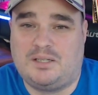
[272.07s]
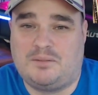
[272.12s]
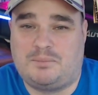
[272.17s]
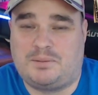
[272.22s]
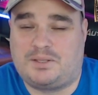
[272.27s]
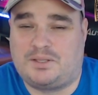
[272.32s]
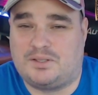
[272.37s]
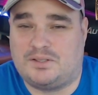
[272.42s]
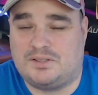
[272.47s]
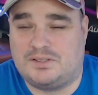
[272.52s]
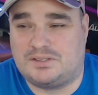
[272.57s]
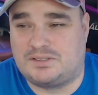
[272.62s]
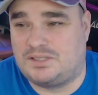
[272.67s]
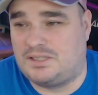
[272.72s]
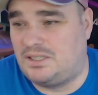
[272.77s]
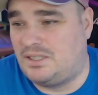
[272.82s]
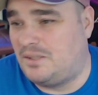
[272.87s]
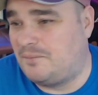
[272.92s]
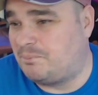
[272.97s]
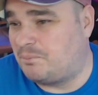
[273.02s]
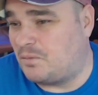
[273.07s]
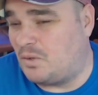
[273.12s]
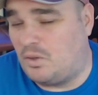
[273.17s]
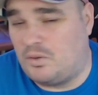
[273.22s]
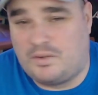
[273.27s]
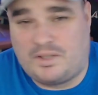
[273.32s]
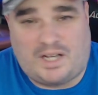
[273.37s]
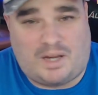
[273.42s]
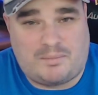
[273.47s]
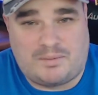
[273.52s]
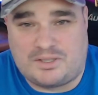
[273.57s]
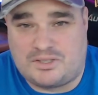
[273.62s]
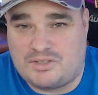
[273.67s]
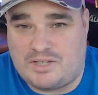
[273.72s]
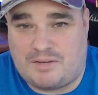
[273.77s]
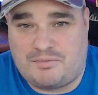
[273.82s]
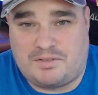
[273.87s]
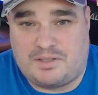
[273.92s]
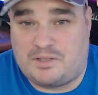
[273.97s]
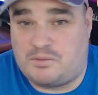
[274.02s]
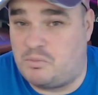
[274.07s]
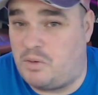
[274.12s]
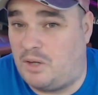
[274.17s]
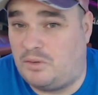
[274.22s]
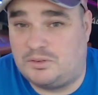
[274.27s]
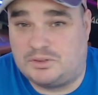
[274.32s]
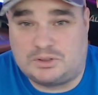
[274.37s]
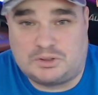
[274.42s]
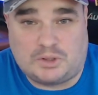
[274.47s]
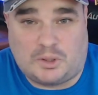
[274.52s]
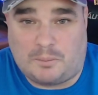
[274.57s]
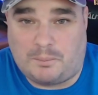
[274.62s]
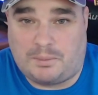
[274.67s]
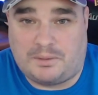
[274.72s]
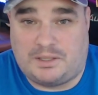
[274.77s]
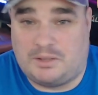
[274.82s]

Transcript: because oncoming traffic won't stop.